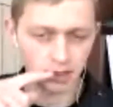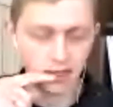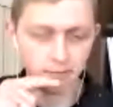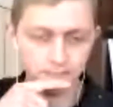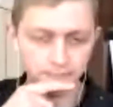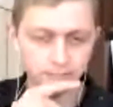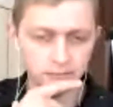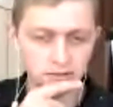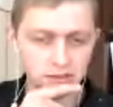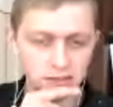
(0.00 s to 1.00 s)
Yeah.
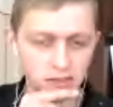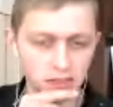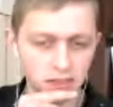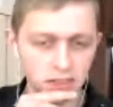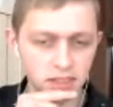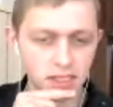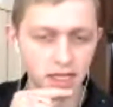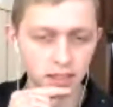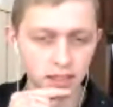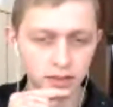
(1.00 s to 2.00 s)
So is
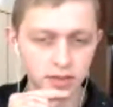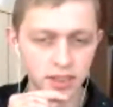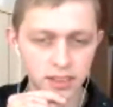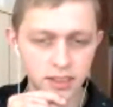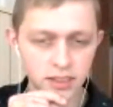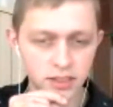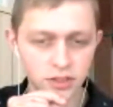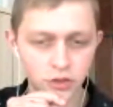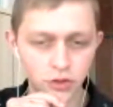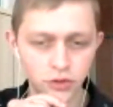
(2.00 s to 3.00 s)

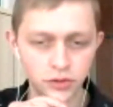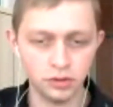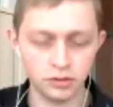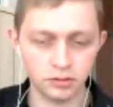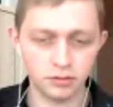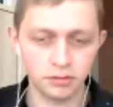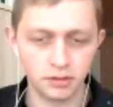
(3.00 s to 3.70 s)
that's true?